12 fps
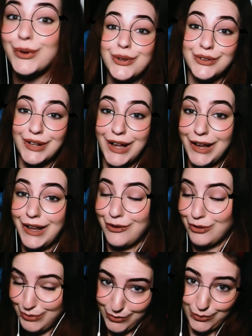because I
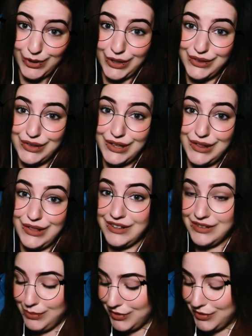remember it's in this